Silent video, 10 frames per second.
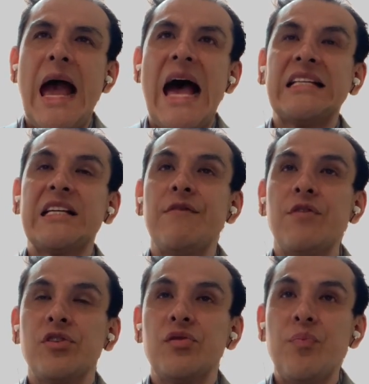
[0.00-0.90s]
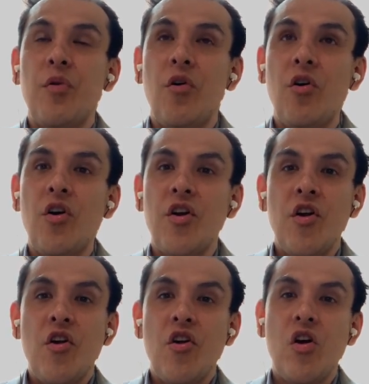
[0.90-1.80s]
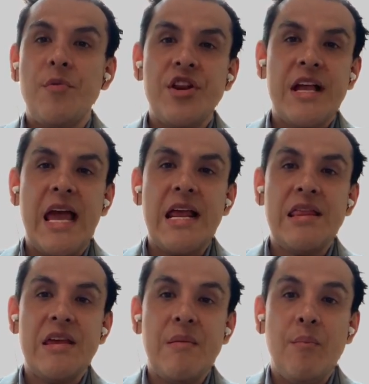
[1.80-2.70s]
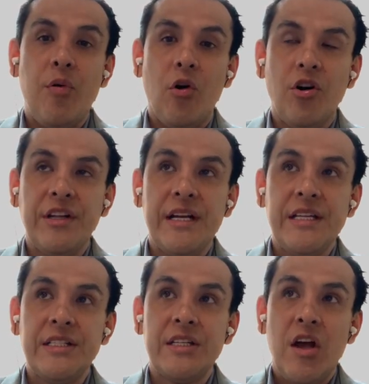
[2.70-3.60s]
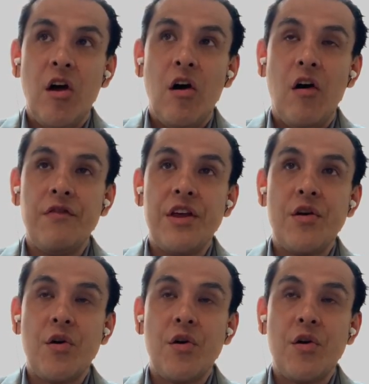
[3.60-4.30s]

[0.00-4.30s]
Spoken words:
asking for support, communicating the importance of